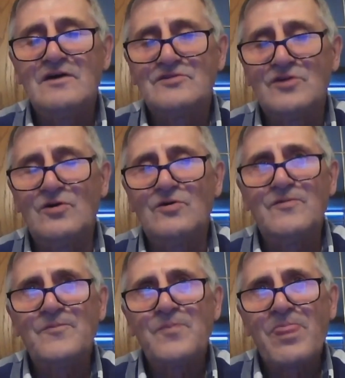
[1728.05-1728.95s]
So
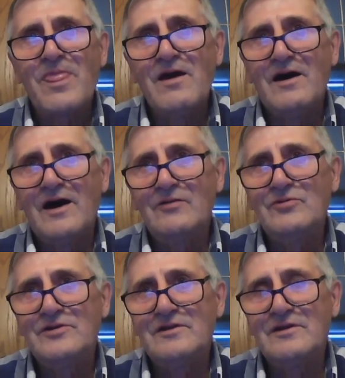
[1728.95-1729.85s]
I
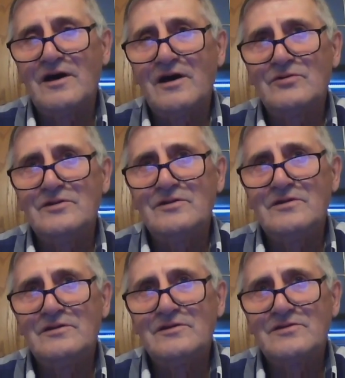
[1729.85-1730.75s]
would
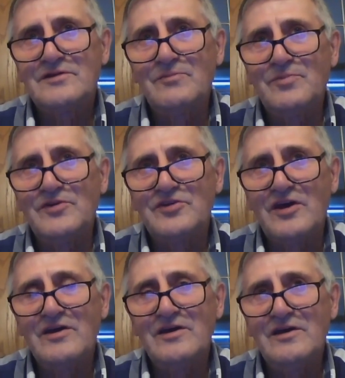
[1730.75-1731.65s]
simply
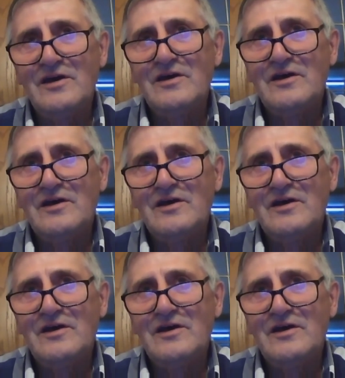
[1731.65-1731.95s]
say